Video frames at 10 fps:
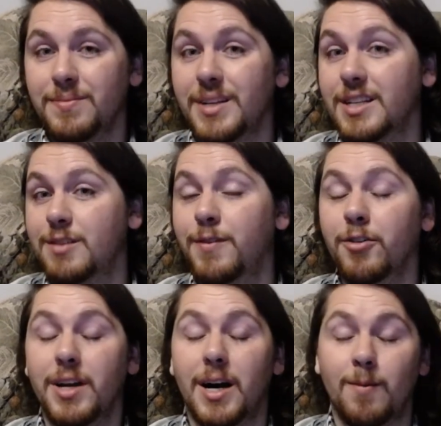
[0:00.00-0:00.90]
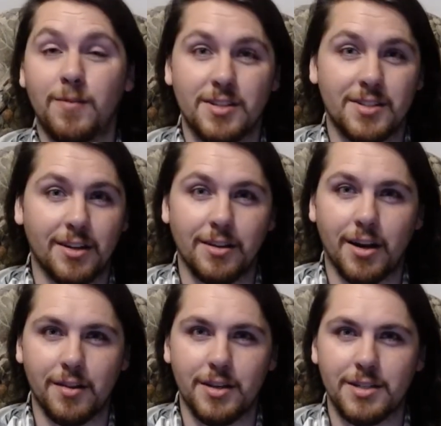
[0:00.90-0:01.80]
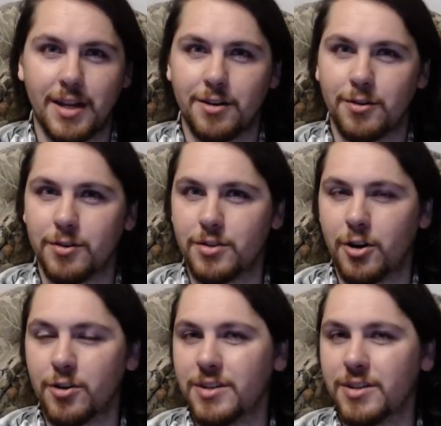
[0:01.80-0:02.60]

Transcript: It's very obvious that a lot of these standards are